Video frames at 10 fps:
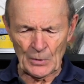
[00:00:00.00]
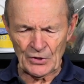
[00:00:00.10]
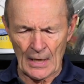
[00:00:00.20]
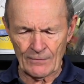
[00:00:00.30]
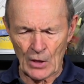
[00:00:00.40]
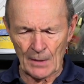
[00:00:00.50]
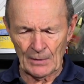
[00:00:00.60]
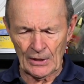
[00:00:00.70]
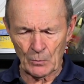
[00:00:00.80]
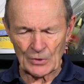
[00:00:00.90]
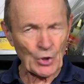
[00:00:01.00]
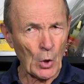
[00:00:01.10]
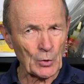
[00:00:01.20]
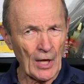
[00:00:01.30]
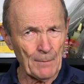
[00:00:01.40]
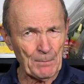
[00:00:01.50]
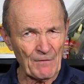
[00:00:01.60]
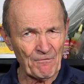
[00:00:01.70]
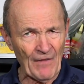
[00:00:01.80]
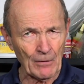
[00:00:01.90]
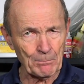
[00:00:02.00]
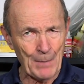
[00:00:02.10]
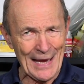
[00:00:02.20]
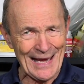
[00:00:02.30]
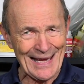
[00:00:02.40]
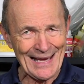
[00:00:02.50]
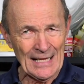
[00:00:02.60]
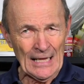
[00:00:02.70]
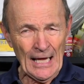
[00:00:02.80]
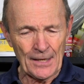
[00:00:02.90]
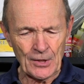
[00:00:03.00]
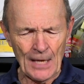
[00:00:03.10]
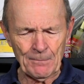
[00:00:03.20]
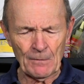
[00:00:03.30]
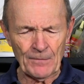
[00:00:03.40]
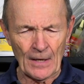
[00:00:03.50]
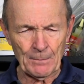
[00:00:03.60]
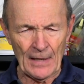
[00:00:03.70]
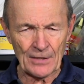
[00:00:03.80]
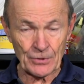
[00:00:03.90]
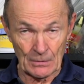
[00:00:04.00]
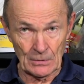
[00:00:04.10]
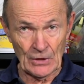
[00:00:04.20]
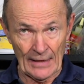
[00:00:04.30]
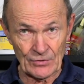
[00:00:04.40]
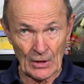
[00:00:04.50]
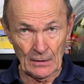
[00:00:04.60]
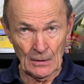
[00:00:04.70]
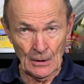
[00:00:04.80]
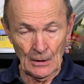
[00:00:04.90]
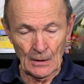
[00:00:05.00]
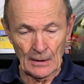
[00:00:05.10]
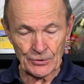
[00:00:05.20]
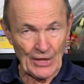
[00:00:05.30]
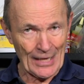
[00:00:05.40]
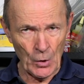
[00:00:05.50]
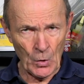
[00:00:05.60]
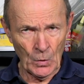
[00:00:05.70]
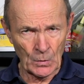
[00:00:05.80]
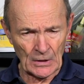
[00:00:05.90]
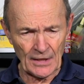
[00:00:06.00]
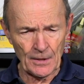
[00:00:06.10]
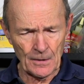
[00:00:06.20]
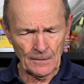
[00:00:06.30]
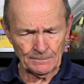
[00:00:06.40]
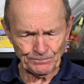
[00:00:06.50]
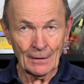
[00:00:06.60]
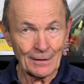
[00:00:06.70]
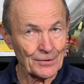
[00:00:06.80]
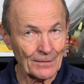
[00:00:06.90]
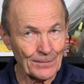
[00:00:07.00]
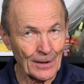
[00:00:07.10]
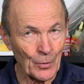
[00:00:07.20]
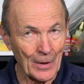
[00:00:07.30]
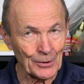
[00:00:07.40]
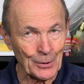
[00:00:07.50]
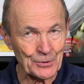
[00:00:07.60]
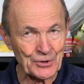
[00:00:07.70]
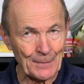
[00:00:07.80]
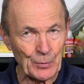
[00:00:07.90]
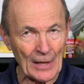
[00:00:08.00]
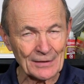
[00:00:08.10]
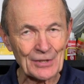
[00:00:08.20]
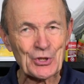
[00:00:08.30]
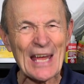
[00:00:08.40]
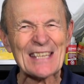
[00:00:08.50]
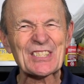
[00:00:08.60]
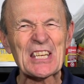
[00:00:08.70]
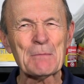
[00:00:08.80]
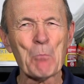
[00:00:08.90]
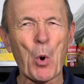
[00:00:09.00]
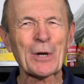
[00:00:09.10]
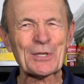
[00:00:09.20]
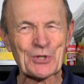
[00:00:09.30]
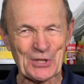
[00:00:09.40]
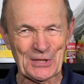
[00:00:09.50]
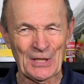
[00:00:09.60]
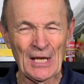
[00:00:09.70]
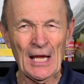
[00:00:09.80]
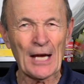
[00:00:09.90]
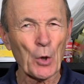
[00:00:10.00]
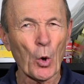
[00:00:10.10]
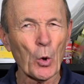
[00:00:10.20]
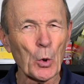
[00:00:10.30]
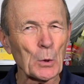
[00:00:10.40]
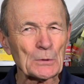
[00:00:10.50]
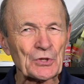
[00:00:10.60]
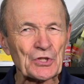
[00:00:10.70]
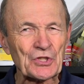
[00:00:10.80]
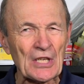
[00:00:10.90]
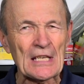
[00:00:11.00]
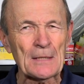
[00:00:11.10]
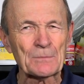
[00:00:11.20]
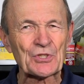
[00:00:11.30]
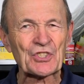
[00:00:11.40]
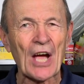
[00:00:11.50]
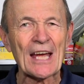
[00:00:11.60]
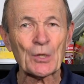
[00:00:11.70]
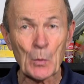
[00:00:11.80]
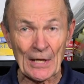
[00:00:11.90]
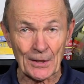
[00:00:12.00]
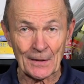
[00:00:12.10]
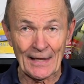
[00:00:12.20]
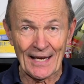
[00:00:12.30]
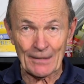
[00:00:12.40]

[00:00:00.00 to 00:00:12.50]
we dive commonly in what's called Kempenfelt Bay. And Kempenfelt Bay is a good dive site, uh, shallow, clear, there's a very well-known shipwreck, the J.C. Morrison, an old steam side wheeler. Yeah,